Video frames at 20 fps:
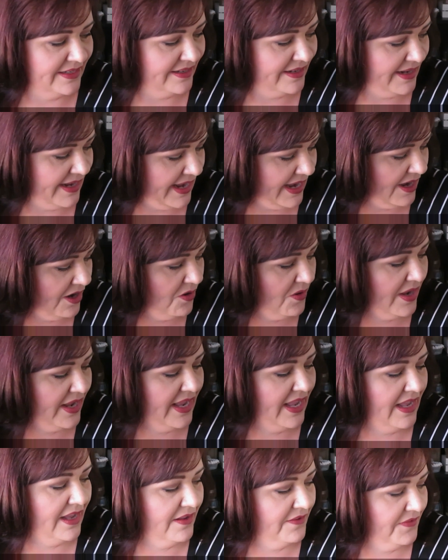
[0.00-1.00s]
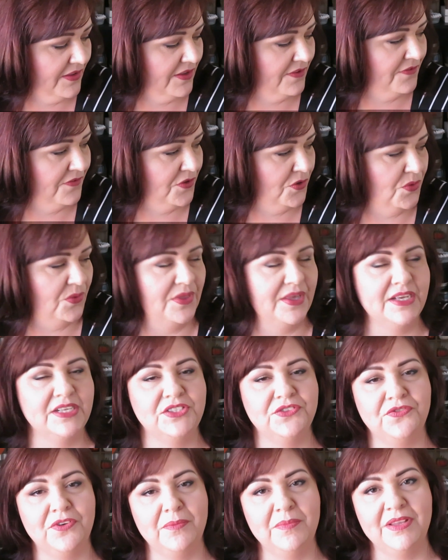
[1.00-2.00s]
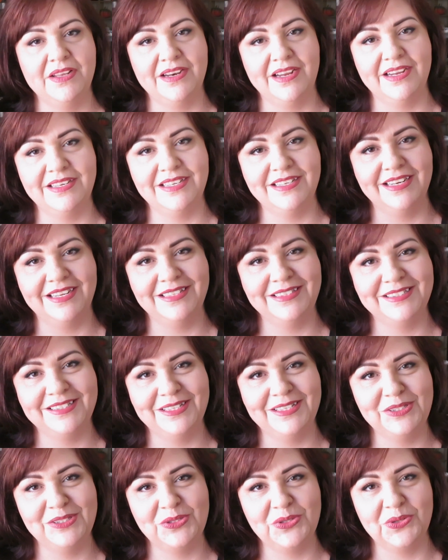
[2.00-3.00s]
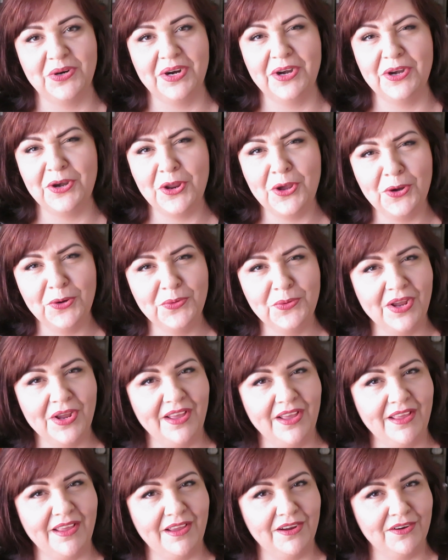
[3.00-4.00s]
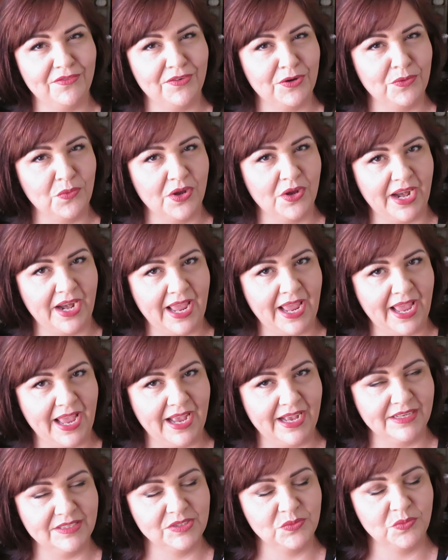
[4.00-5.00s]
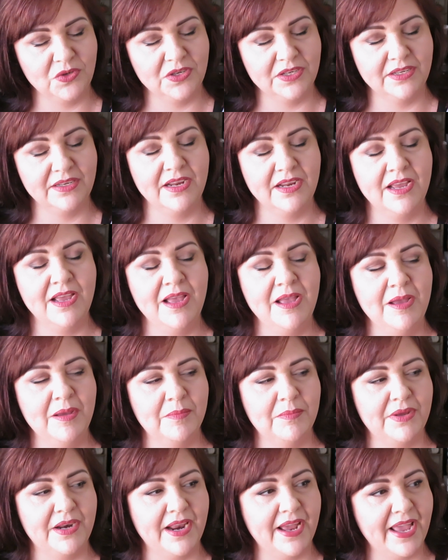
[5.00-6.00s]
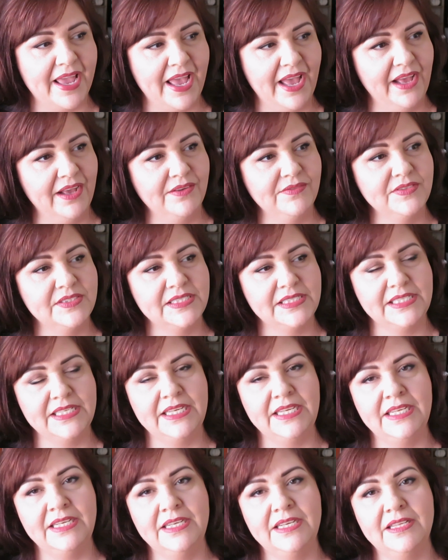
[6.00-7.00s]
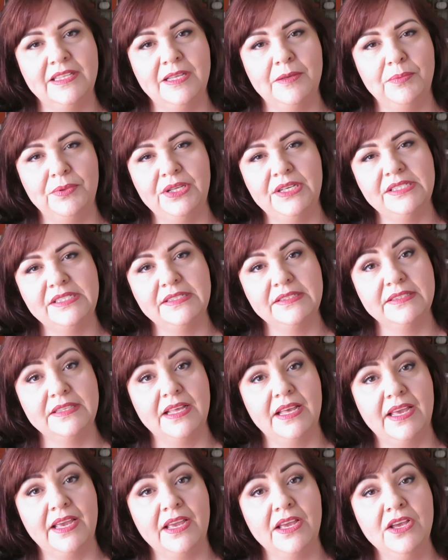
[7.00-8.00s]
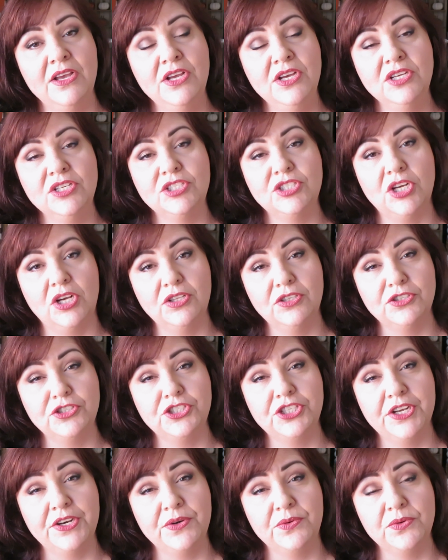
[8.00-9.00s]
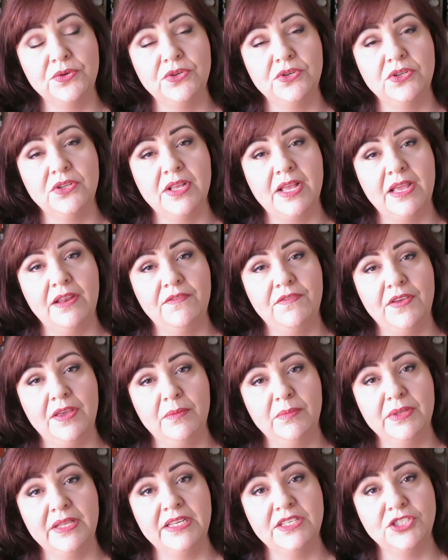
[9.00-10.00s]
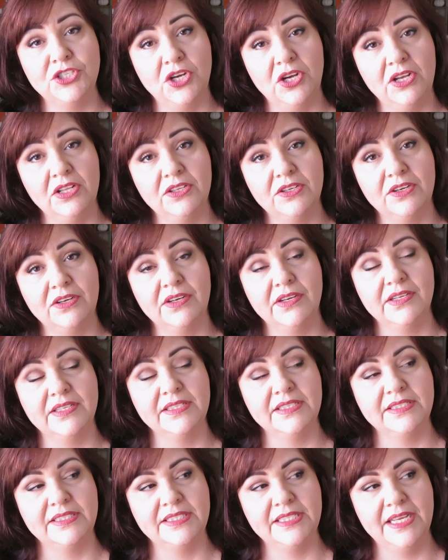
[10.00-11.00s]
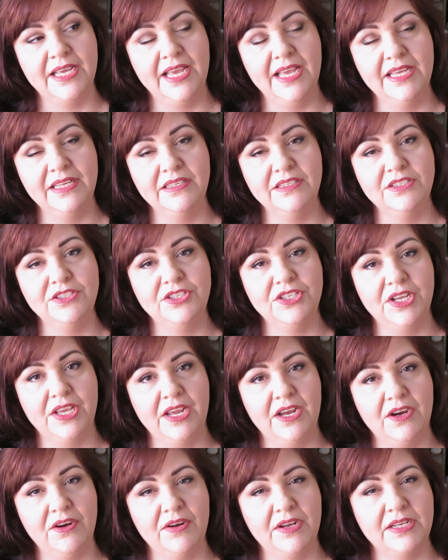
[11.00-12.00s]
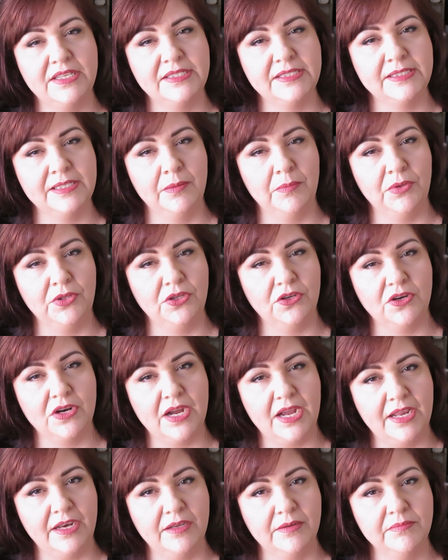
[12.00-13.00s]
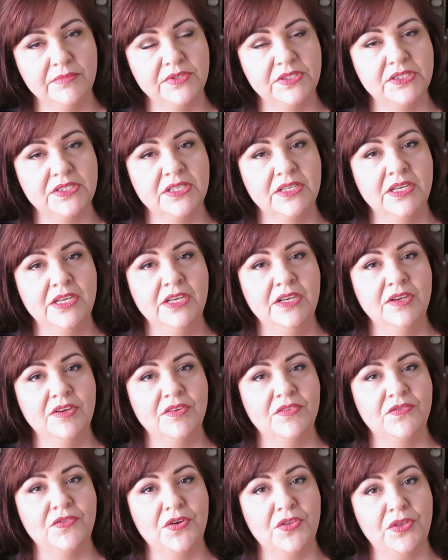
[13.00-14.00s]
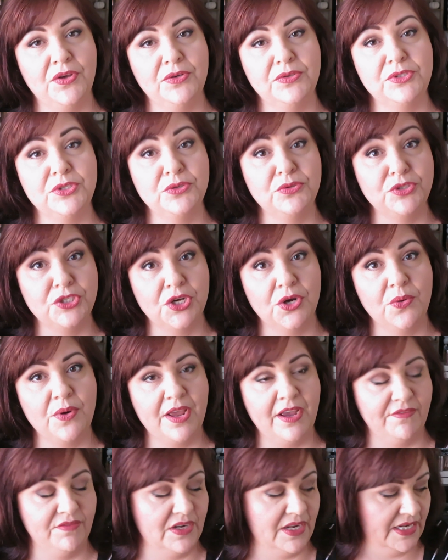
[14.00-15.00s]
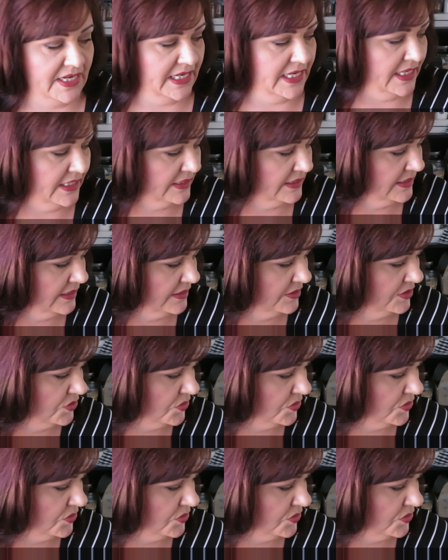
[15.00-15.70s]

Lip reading: Now I have a few things from the 99-cent store. I know not everyone has one, but I have seen that places like Dollar General and Family Dollar tend to carry similar items for those who don't have 99-cent